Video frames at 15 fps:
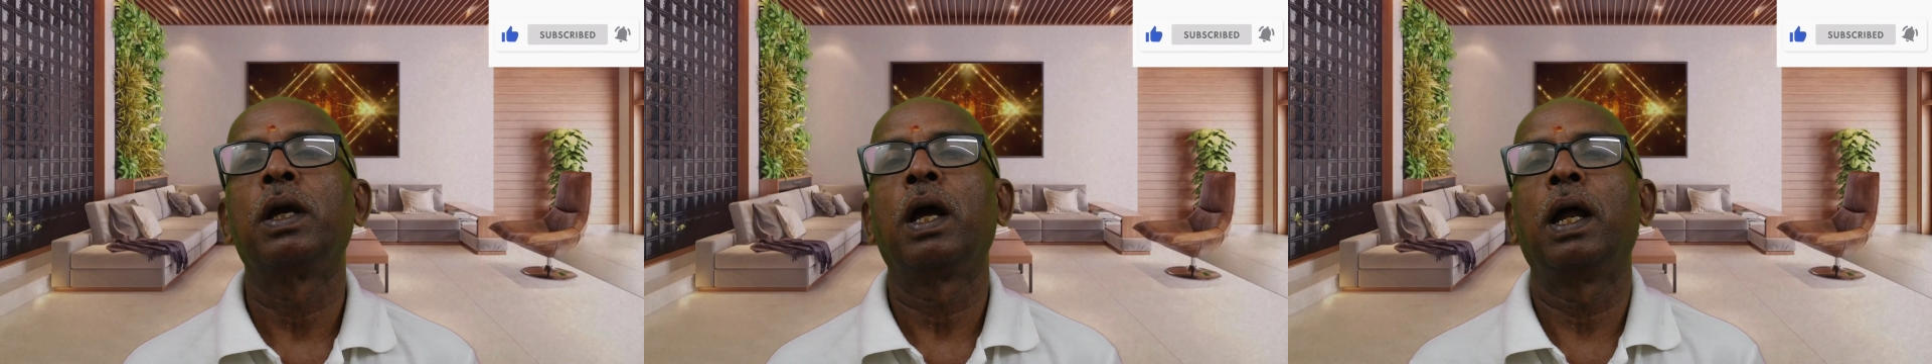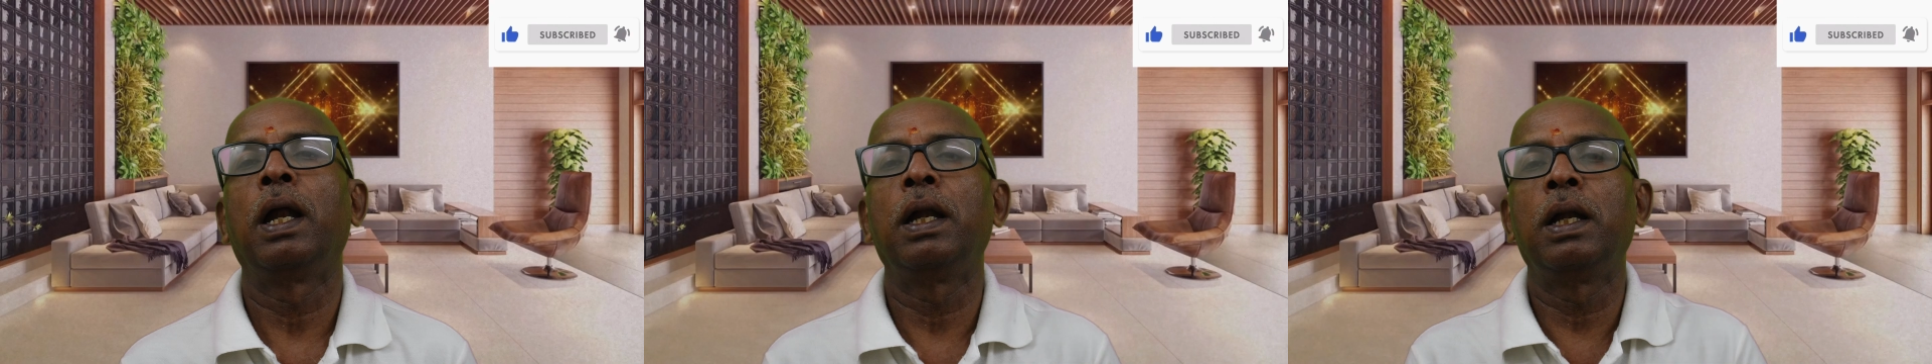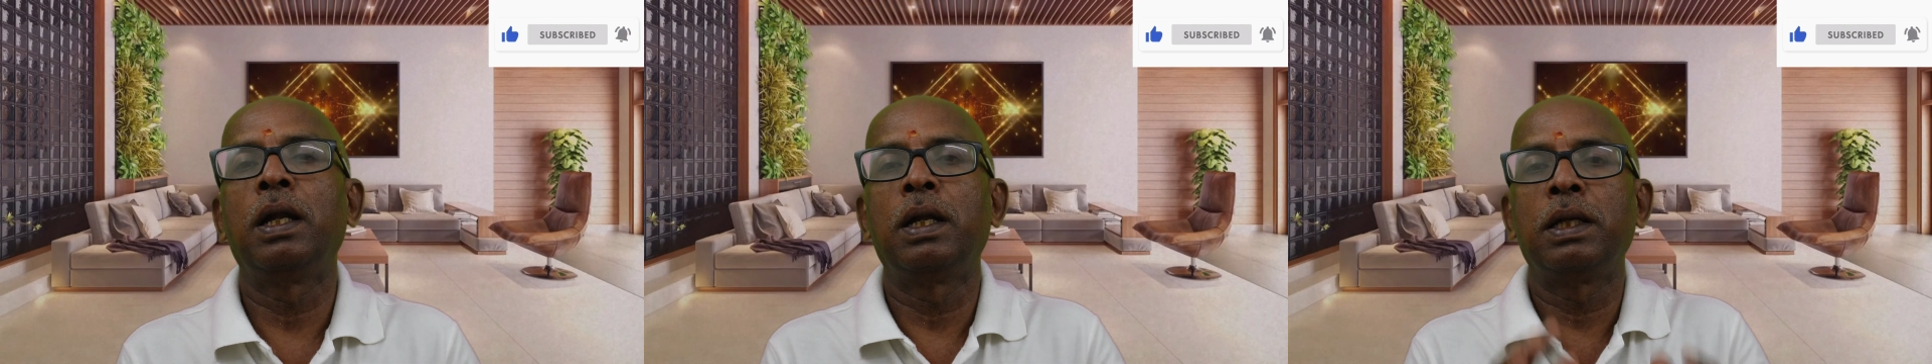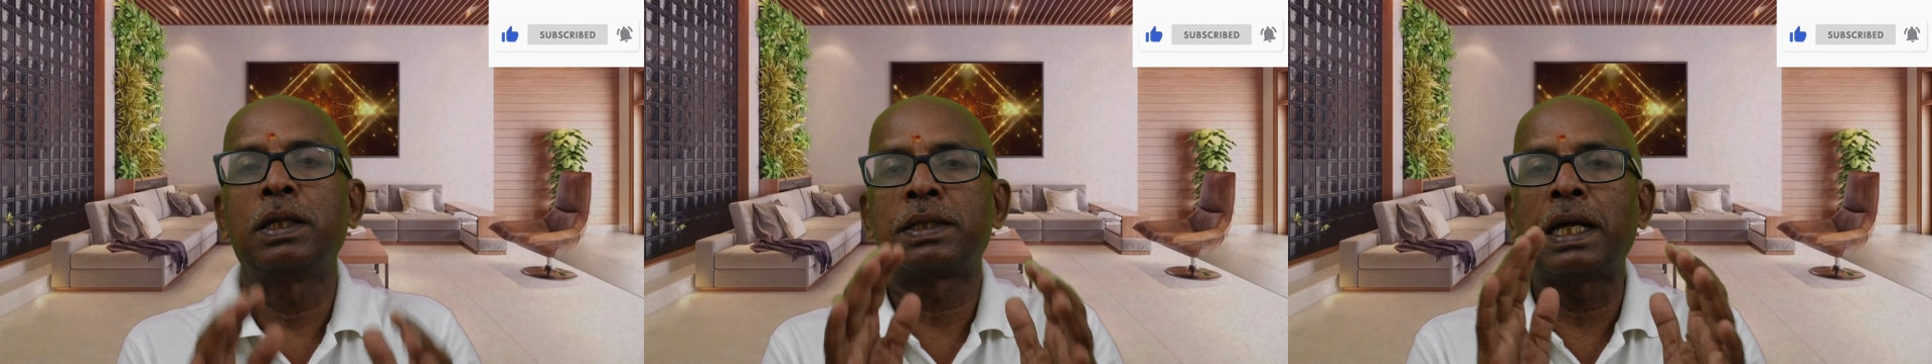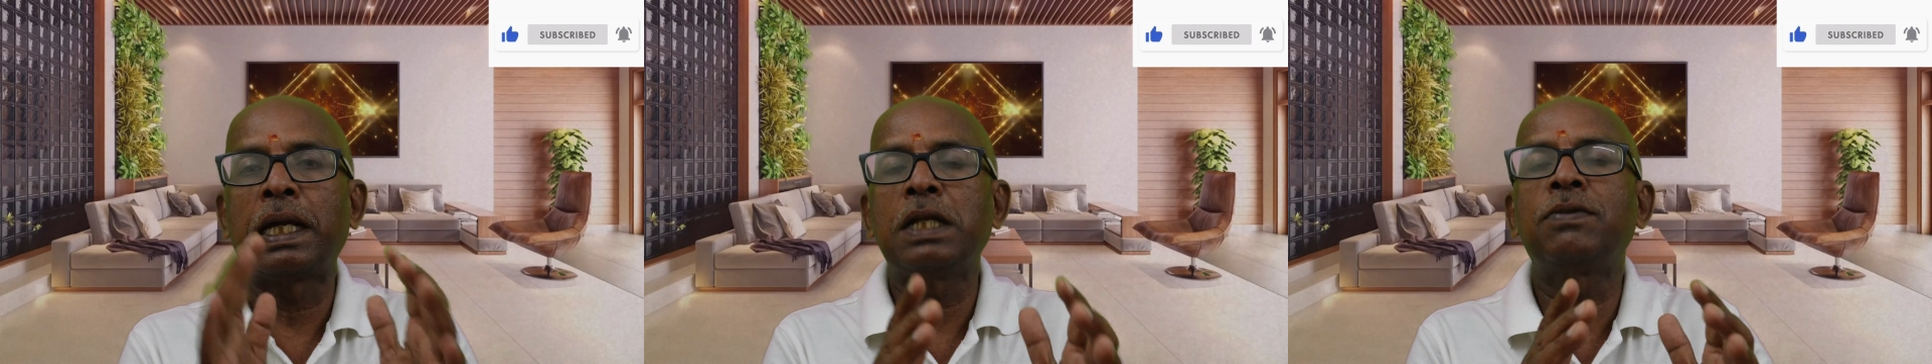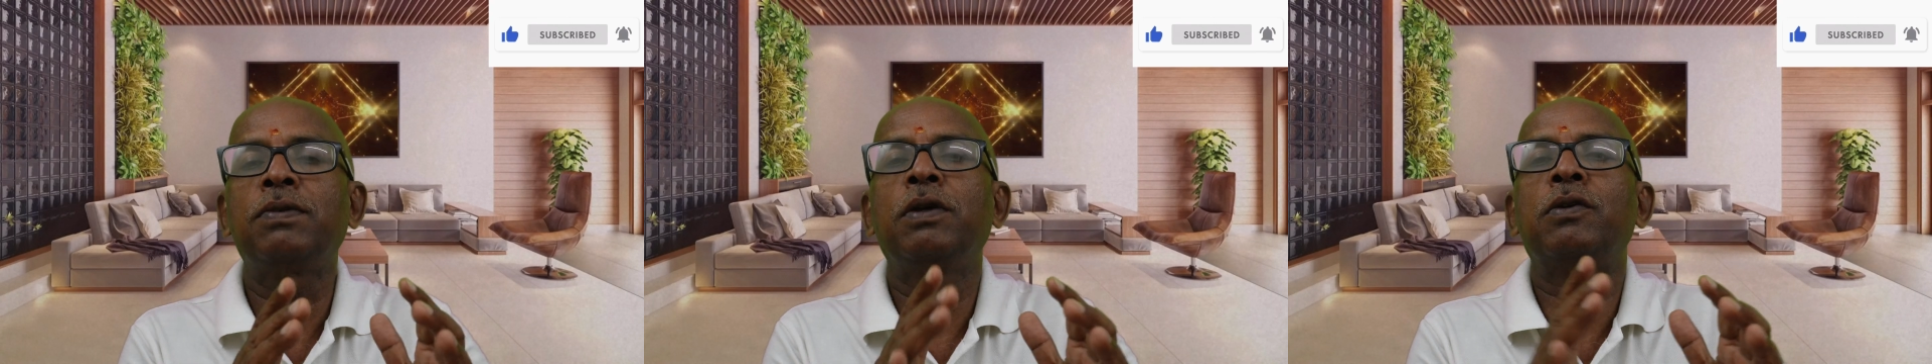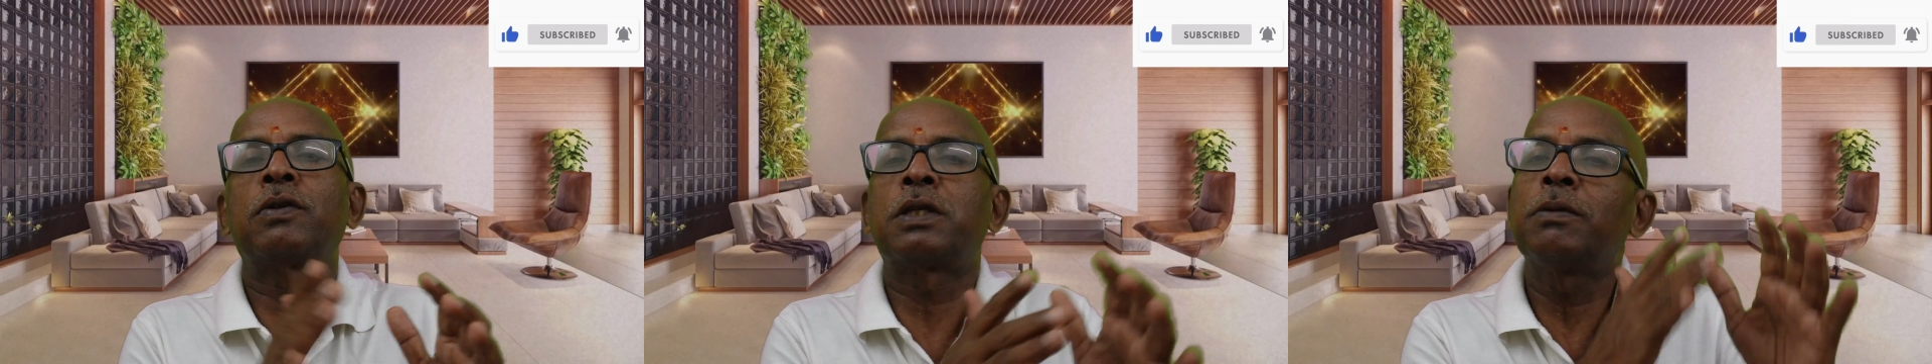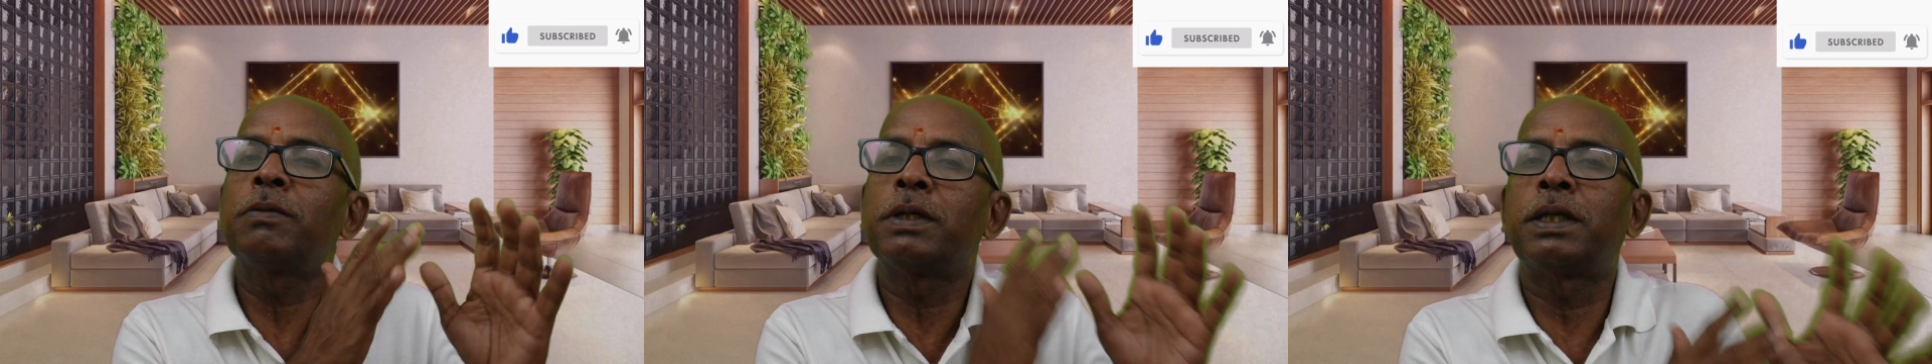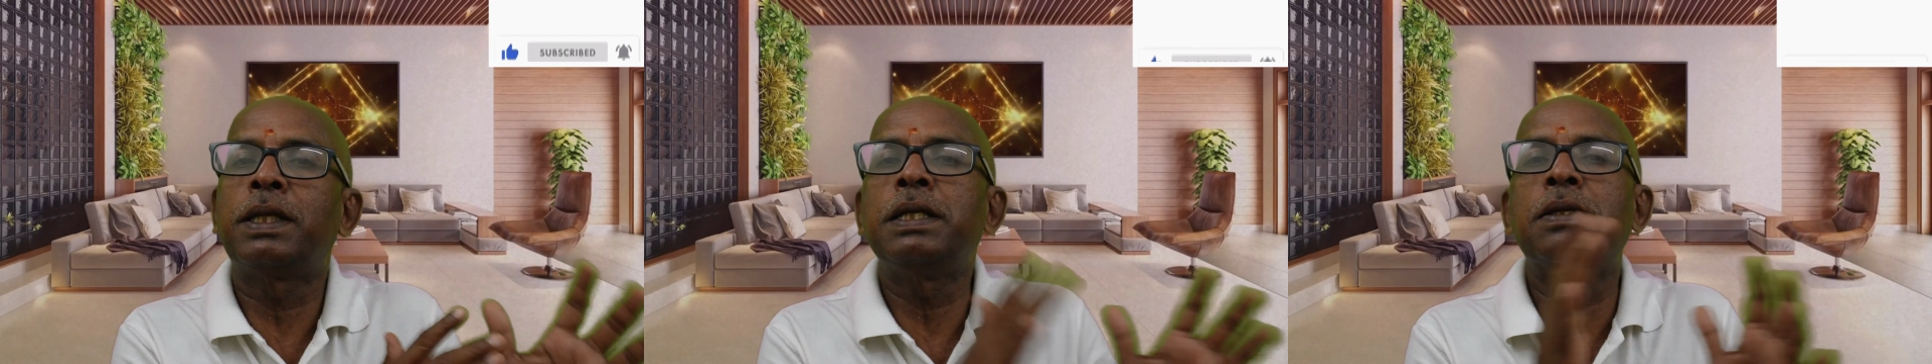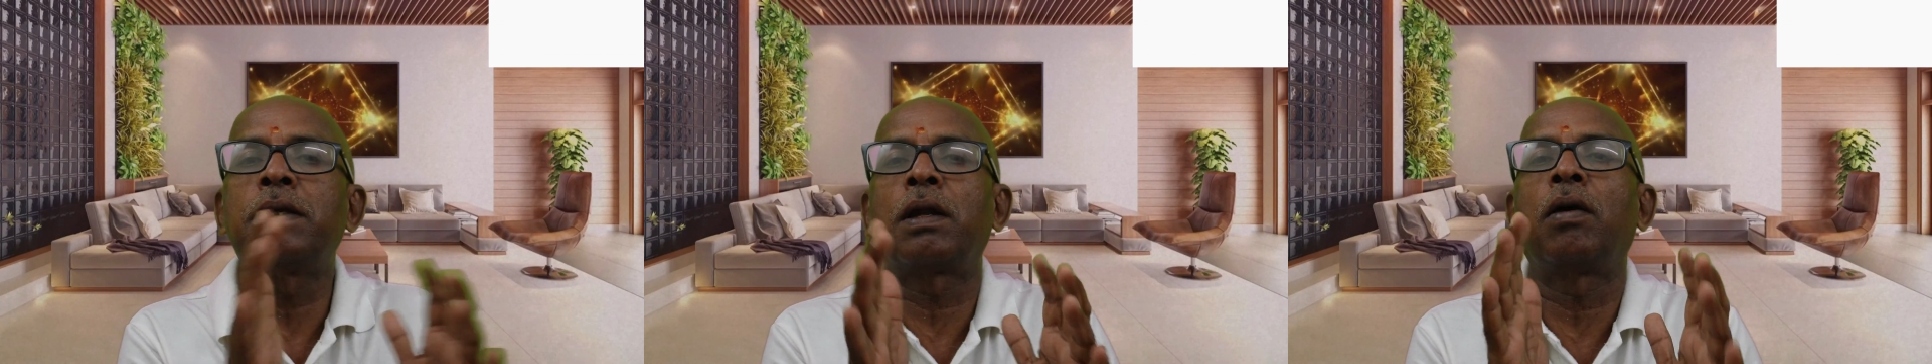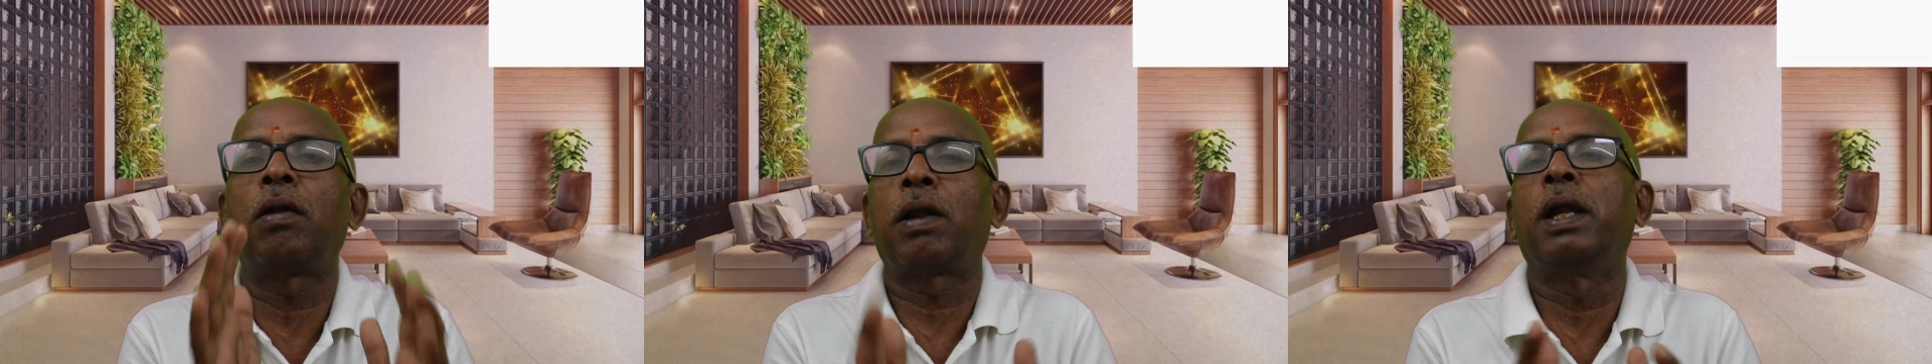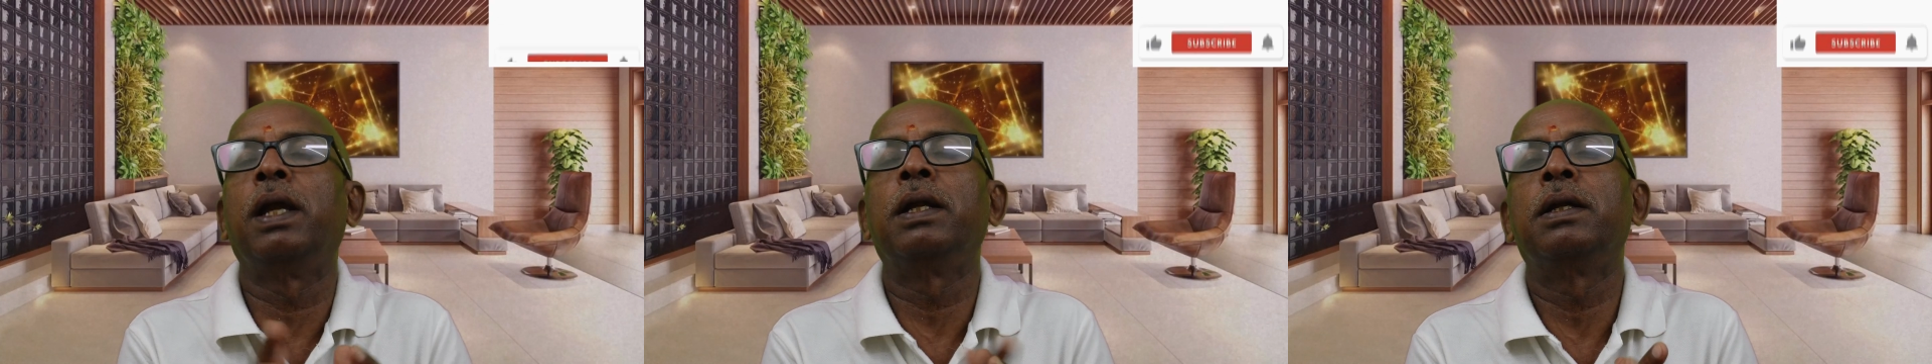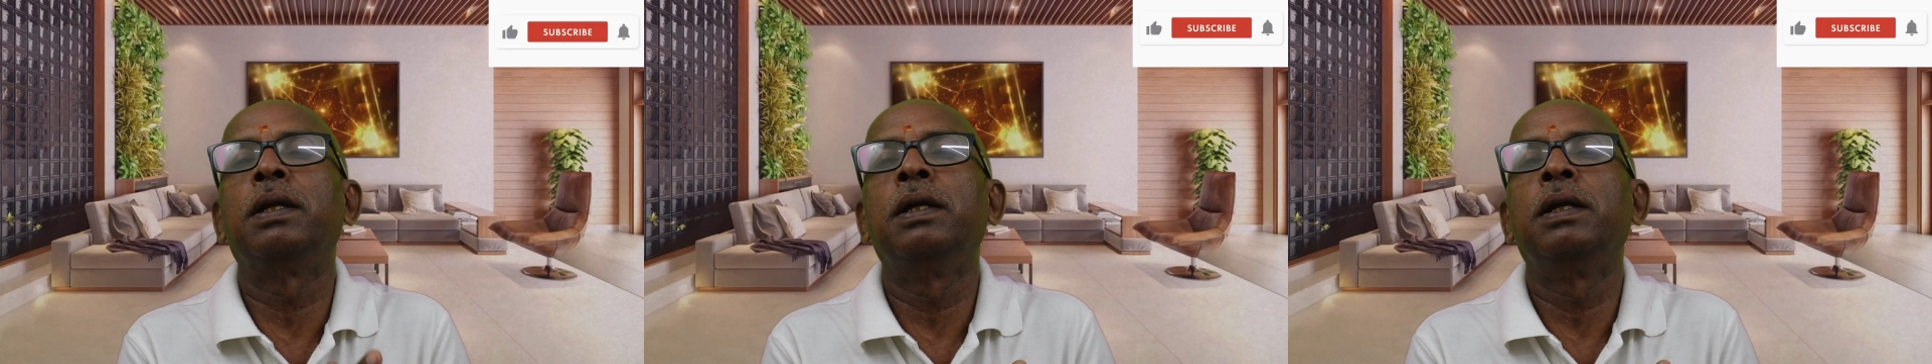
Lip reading: and satisfy yourself that things are all right.